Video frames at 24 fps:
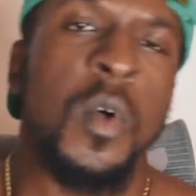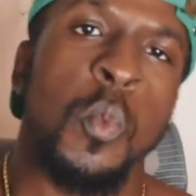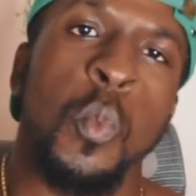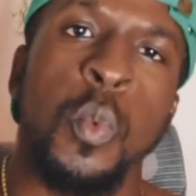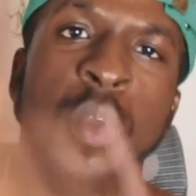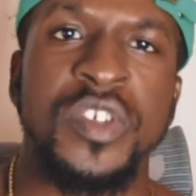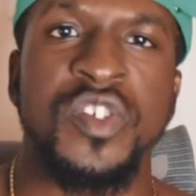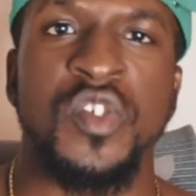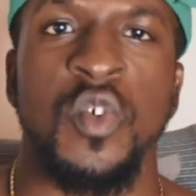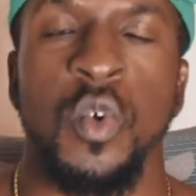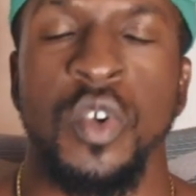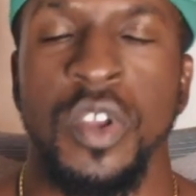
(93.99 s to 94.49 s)

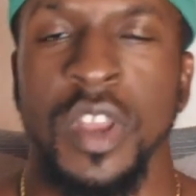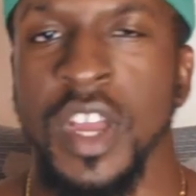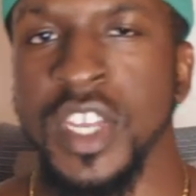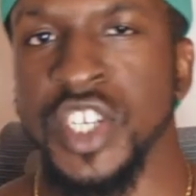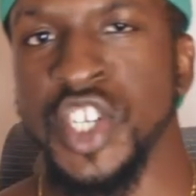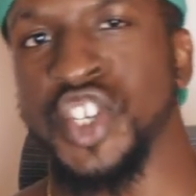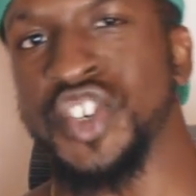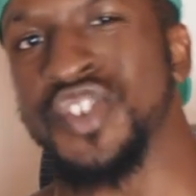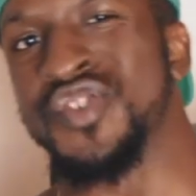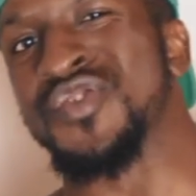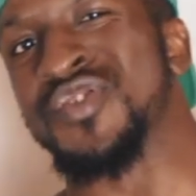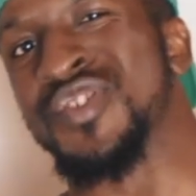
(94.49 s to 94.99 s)
What's going
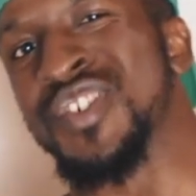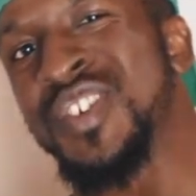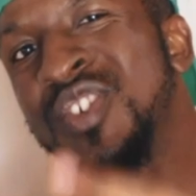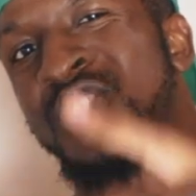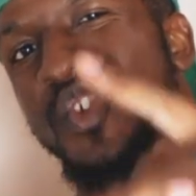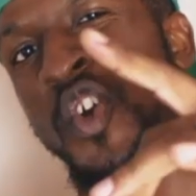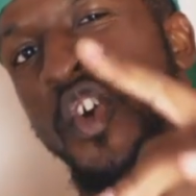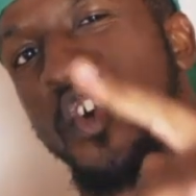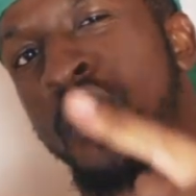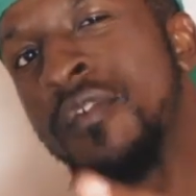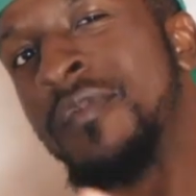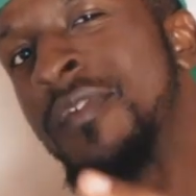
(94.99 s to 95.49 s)
on,
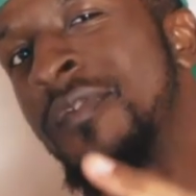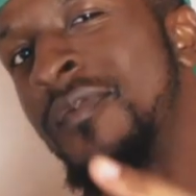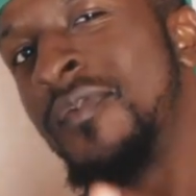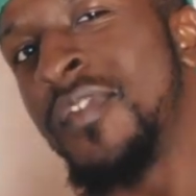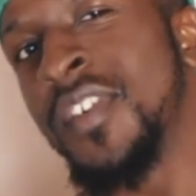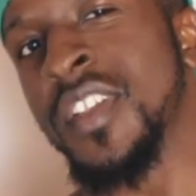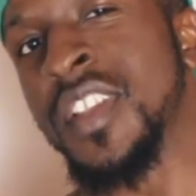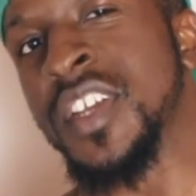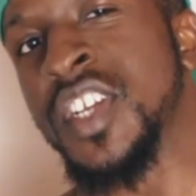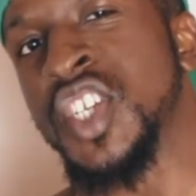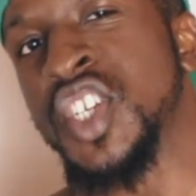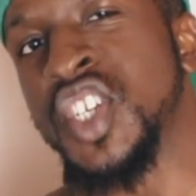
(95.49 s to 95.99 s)
journalists? Irvin Philly